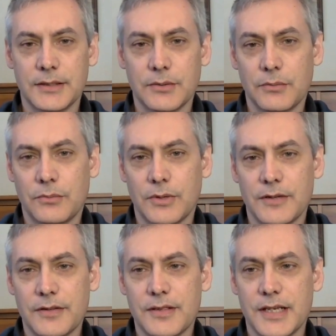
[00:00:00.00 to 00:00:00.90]
And
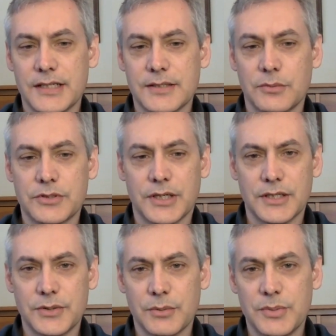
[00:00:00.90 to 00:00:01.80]
one of the things that we're
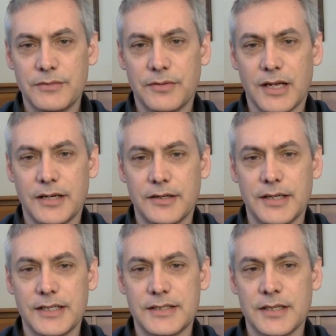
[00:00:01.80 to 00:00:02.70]
trying to do at
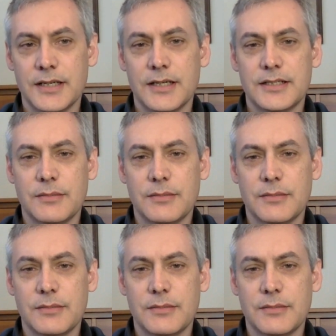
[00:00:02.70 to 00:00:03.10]
BitFlyer is